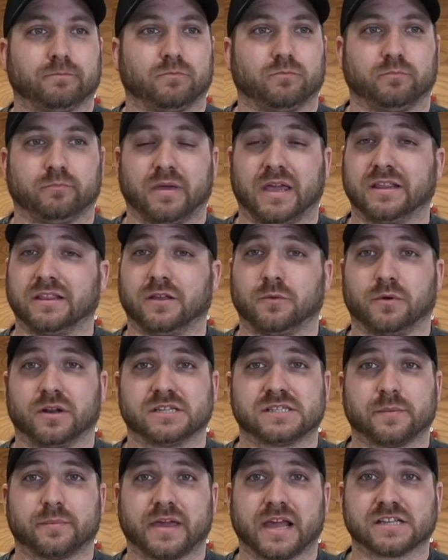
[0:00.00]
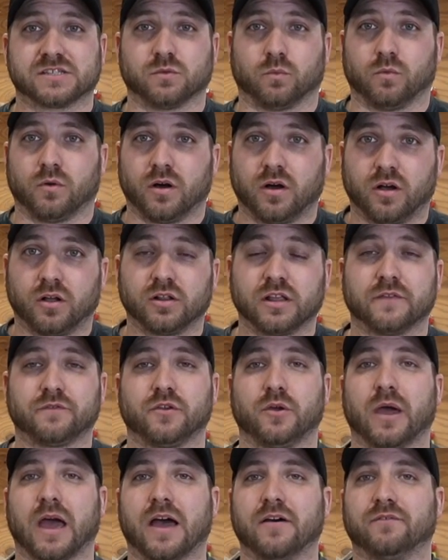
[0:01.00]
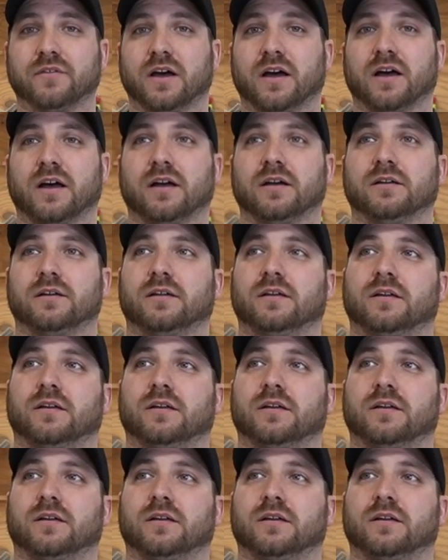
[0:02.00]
Mainly when it's up against a wall. If you have a,